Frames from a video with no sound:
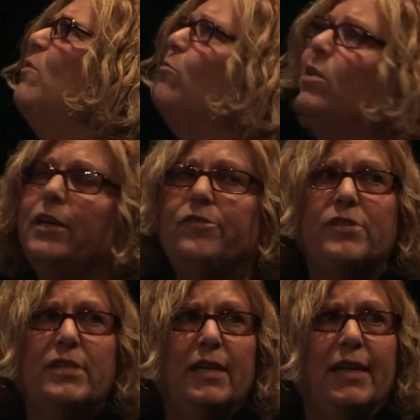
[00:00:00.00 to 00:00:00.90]
if you're really
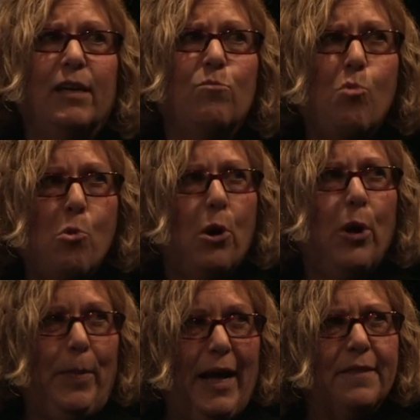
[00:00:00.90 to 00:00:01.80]
interested in more
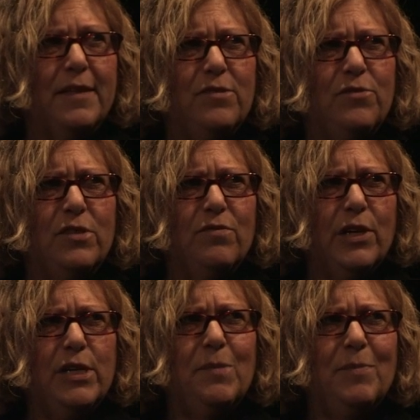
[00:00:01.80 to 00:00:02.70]
about this, which is
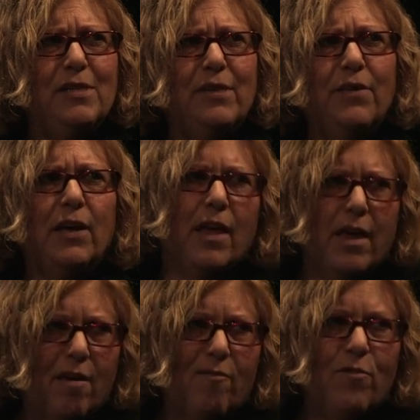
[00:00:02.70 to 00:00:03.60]
very specific
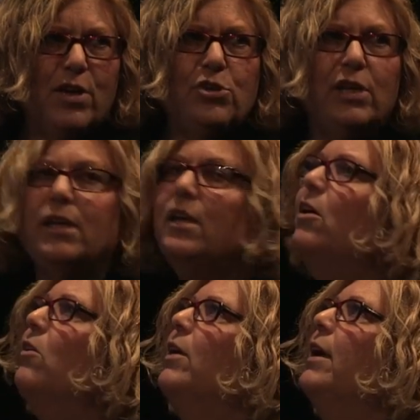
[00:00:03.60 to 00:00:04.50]
vision and
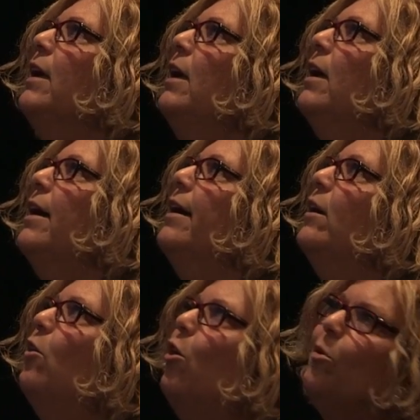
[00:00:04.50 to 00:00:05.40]
hearing,
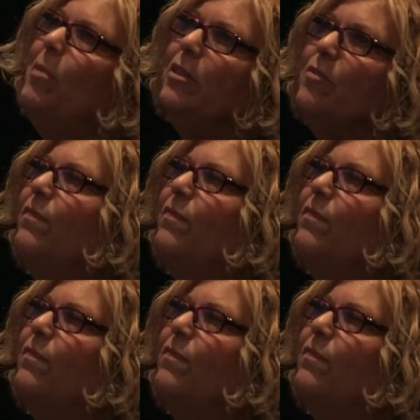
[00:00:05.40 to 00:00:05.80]
all about the